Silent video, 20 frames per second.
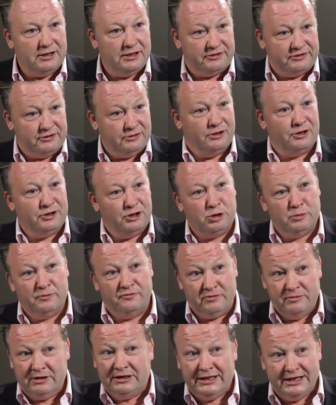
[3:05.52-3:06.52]
It's still got to come
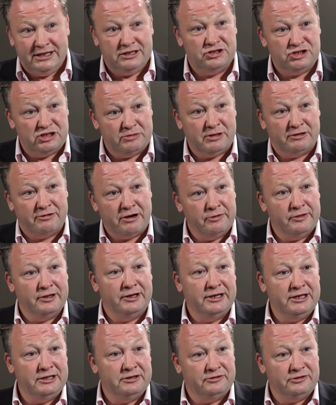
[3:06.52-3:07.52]
from the leadership. The role of the
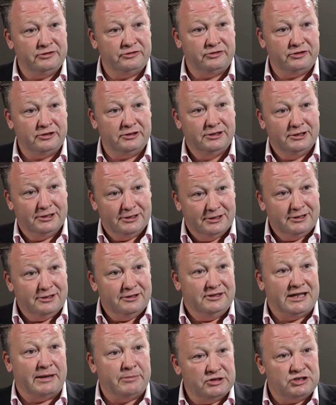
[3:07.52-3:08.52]
leaders is to
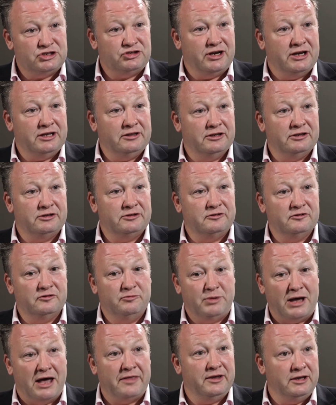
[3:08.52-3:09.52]
demonstrate this stuff.
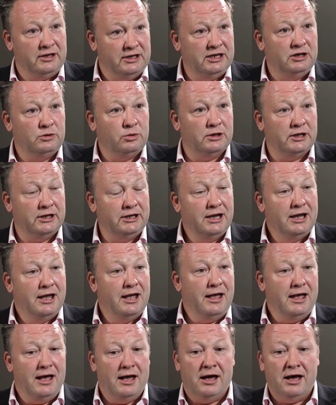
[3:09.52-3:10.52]
But I think equally,
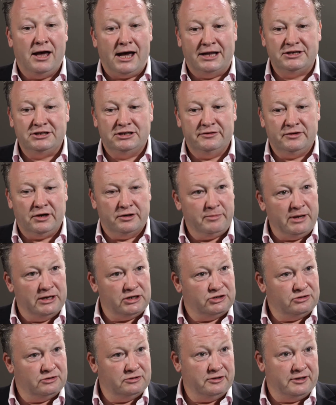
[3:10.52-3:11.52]
actually you've got to make
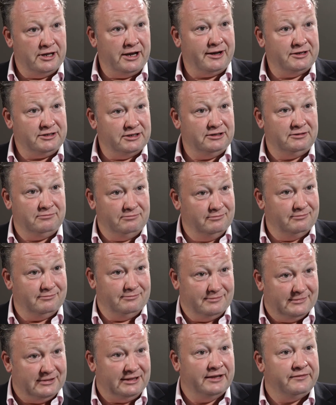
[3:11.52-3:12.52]
sure that they're actually
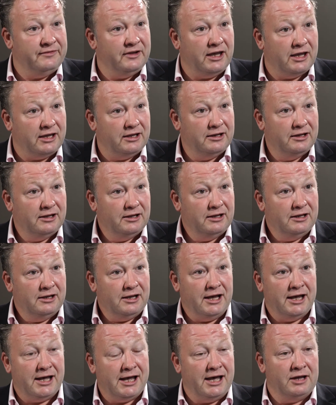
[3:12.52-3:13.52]
living it.
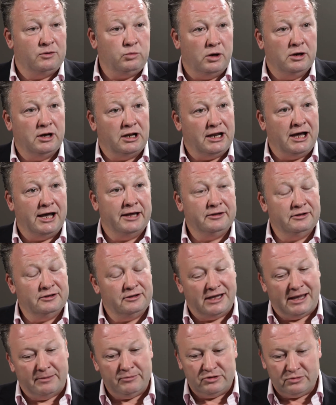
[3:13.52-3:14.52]
I had one client that
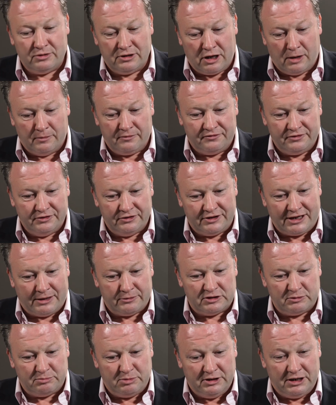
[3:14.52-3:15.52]
came to a conference that I
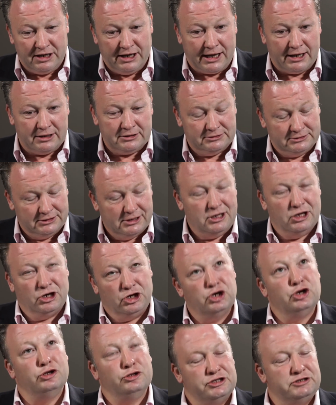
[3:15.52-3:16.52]
was speaking at, and
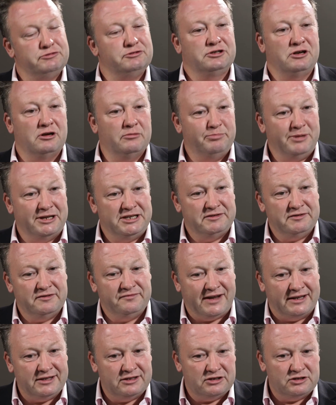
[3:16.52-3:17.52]
culture was competitive
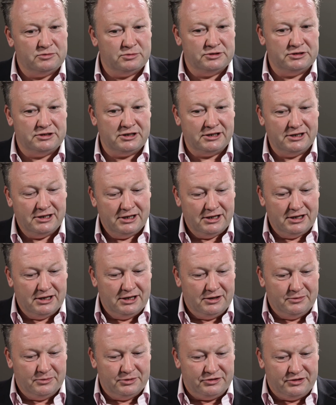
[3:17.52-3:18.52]
advantage was
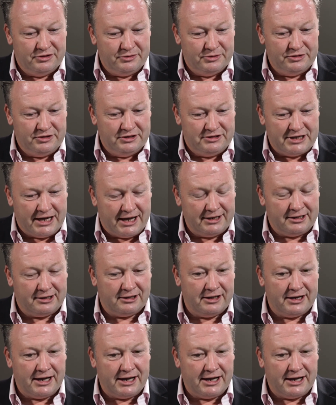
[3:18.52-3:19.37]
the title.